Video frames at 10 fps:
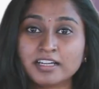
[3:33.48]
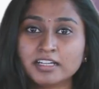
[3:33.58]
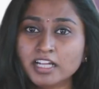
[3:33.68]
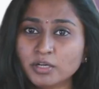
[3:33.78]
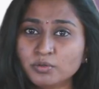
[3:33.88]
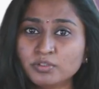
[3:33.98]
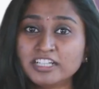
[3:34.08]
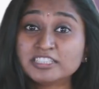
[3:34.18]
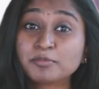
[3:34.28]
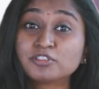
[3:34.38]
Now
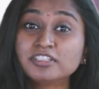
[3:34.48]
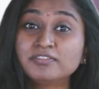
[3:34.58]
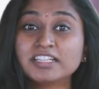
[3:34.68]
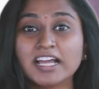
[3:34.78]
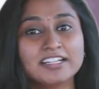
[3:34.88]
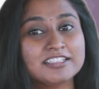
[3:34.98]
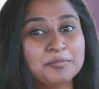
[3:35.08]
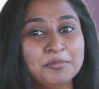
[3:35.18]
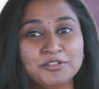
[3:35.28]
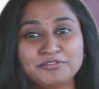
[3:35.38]
let's proceed with another
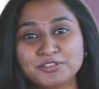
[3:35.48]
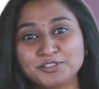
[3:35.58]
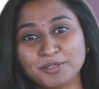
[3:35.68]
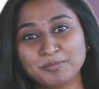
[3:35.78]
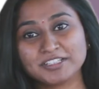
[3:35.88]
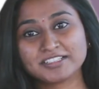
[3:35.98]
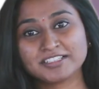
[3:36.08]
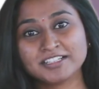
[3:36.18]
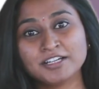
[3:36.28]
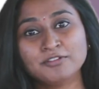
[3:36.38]
beautiful topic.
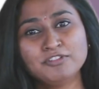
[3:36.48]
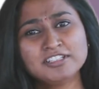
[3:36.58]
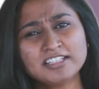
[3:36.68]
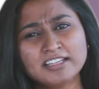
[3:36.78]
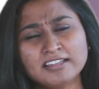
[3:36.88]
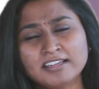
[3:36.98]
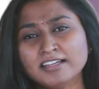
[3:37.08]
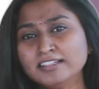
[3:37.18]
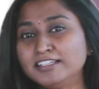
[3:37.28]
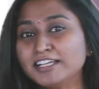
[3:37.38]
We say
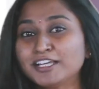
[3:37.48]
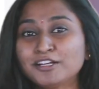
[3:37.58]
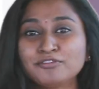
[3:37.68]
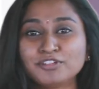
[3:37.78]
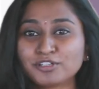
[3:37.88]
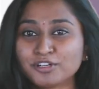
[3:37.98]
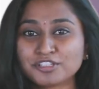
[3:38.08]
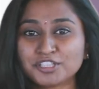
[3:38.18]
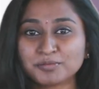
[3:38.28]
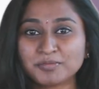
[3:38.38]
take care of your
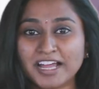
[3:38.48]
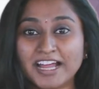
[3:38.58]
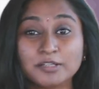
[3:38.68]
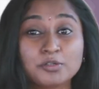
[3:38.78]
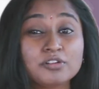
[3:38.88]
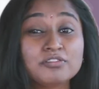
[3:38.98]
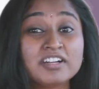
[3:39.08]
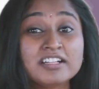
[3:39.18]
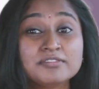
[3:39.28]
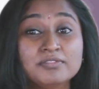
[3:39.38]
costume and
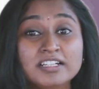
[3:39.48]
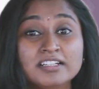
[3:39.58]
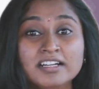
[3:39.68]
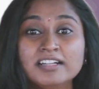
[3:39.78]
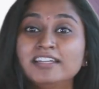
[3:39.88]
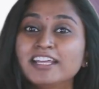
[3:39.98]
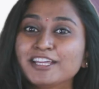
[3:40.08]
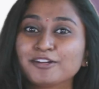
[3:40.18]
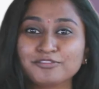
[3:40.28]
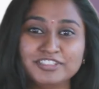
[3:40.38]
confidence will take
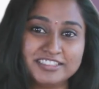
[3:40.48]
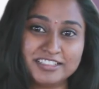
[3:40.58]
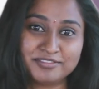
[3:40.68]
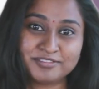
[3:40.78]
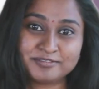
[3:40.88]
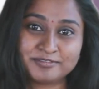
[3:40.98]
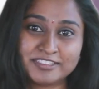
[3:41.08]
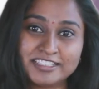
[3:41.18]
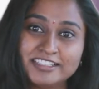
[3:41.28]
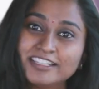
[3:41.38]
care of itself.
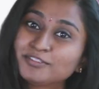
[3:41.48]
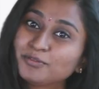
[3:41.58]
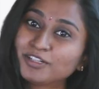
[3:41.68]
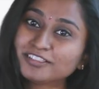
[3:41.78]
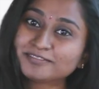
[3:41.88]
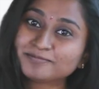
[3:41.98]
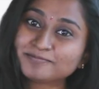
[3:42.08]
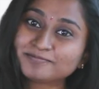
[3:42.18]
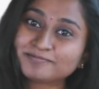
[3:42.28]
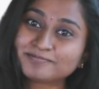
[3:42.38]
Guess what?
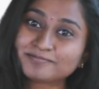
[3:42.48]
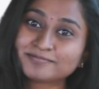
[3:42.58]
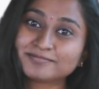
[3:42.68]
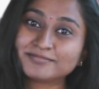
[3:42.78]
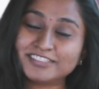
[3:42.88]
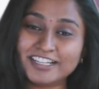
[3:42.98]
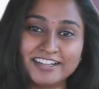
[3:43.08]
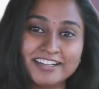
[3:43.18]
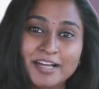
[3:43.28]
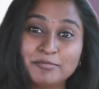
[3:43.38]
Yeah,
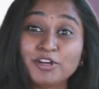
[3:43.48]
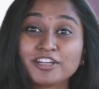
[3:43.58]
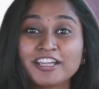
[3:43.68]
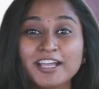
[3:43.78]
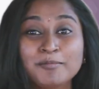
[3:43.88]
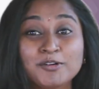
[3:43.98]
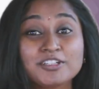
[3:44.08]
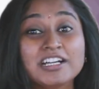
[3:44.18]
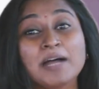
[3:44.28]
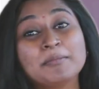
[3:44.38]
I'm talking about
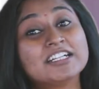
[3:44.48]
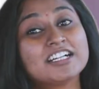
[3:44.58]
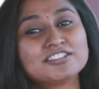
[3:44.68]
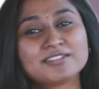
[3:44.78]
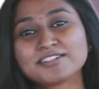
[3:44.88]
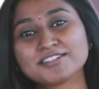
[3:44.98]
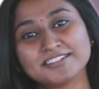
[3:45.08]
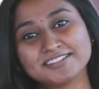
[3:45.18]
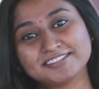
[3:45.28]
garment construction.